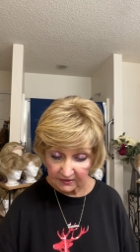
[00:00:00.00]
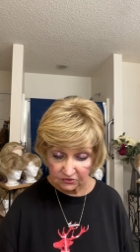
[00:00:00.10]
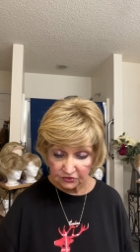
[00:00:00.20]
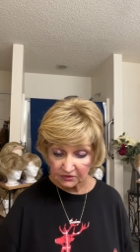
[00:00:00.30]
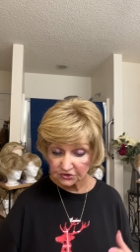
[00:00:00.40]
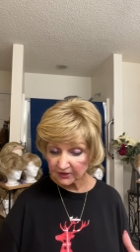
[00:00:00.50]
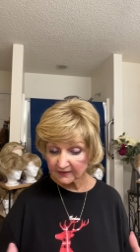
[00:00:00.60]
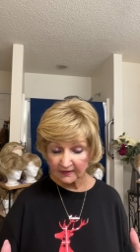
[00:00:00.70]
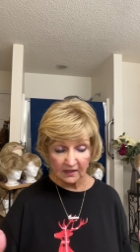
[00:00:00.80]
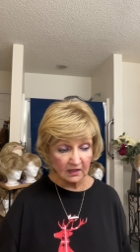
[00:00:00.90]
you can check
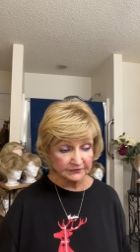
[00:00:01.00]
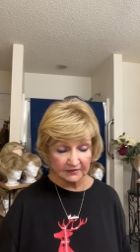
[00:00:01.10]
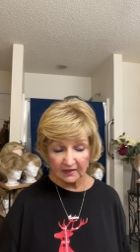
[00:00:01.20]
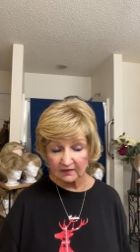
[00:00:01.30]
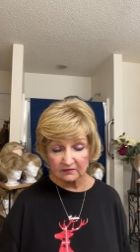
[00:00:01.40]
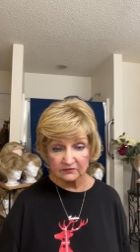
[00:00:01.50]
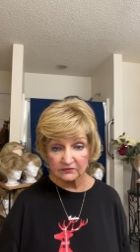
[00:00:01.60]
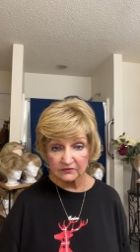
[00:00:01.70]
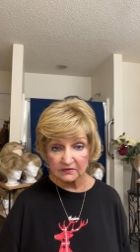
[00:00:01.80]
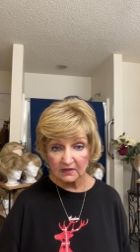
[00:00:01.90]
out all the
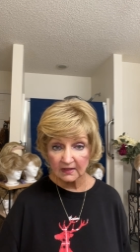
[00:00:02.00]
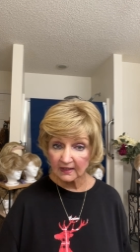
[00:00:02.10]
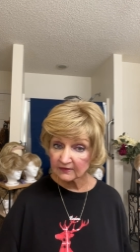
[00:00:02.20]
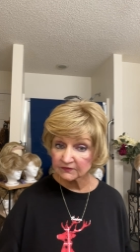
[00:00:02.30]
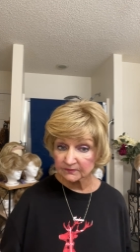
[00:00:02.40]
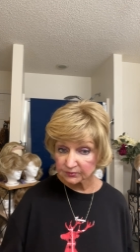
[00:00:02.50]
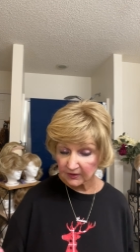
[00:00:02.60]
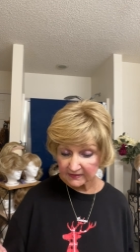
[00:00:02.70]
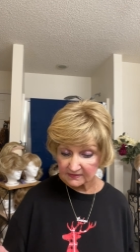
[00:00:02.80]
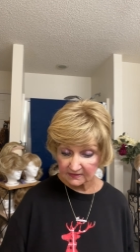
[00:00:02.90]
colors and the
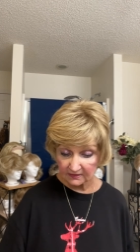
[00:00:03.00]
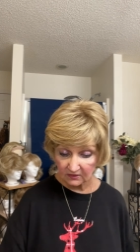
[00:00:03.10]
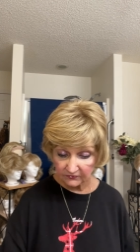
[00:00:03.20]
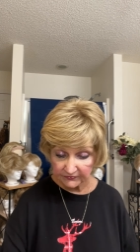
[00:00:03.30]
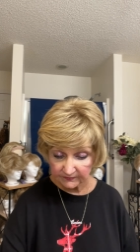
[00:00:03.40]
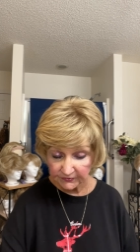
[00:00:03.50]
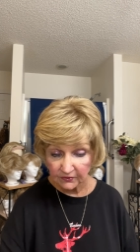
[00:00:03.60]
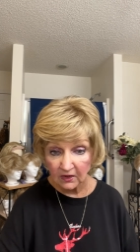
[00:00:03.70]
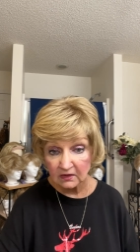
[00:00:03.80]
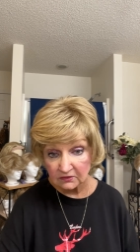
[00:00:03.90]
pricing on them. They're
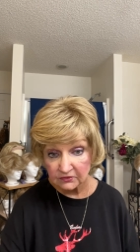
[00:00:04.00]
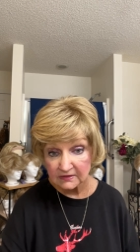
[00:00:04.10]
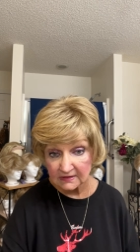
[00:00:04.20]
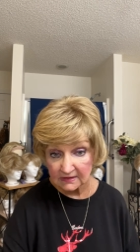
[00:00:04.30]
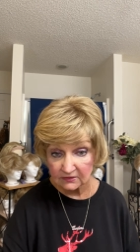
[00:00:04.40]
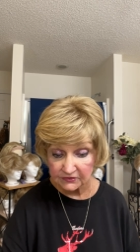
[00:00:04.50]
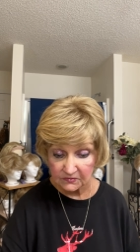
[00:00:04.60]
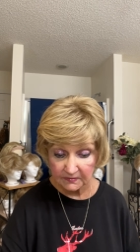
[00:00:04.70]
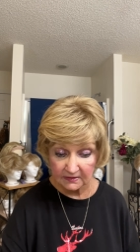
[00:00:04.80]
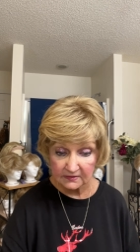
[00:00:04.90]
all good deals
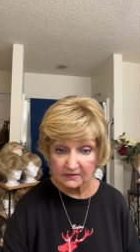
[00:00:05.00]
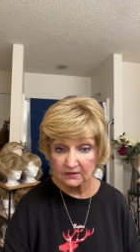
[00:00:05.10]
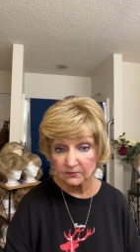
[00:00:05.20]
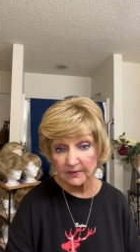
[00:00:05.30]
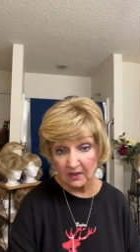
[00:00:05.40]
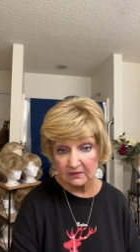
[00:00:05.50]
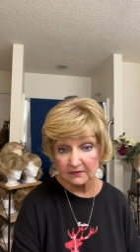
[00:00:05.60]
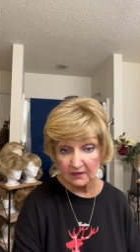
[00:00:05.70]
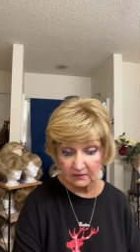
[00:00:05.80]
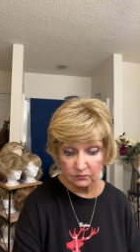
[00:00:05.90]
because they're Paula
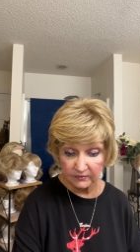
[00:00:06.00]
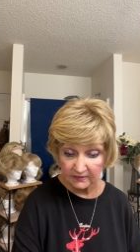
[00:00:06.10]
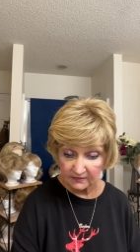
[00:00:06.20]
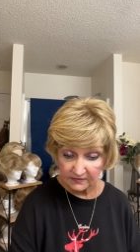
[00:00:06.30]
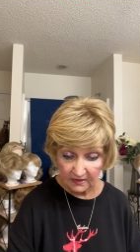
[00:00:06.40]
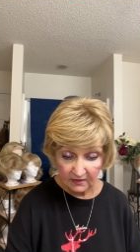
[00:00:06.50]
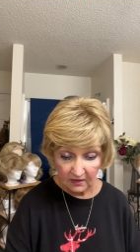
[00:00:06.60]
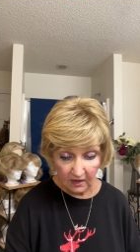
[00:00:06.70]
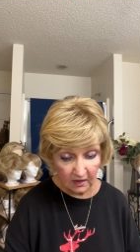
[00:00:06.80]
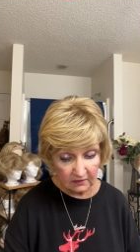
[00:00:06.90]
Young wigs.
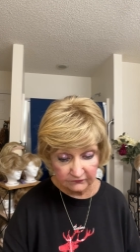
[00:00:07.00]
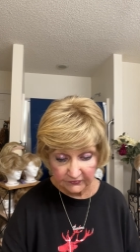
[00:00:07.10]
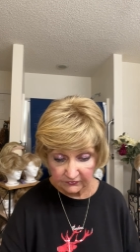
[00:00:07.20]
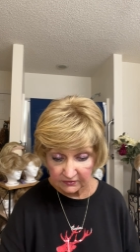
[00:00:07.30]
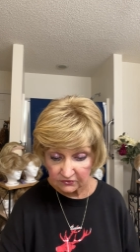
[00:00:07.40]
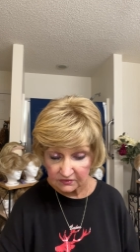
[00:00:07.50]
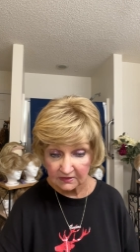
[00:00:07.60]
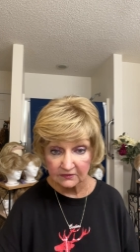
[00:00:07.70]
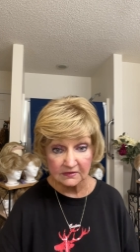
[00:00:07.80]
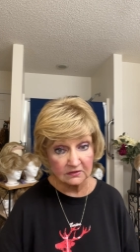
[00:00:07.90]
All very good
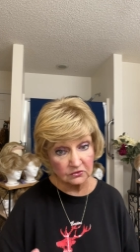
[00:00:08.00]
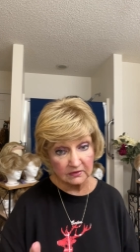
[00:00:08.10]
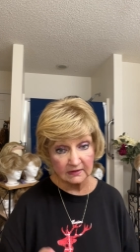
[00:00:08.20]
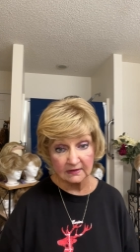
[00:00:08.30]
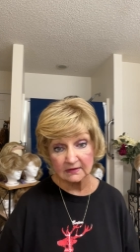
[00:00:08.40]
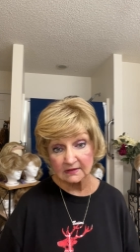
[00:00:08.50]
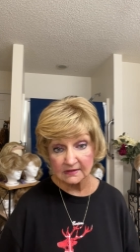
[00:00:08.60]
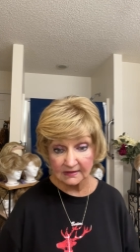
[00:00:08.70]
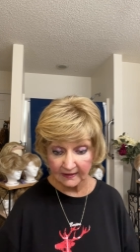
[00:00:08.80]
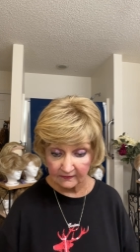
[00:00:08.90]
deals and you can get a
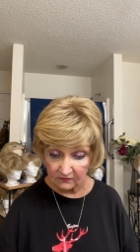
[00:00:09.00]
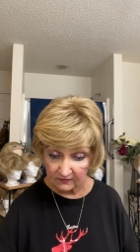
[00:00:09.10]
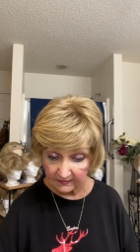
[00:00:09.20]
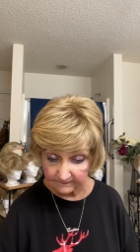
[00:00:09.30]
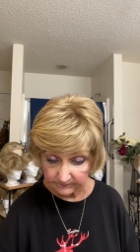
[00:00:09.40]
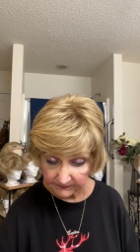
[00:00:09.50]
discount on them.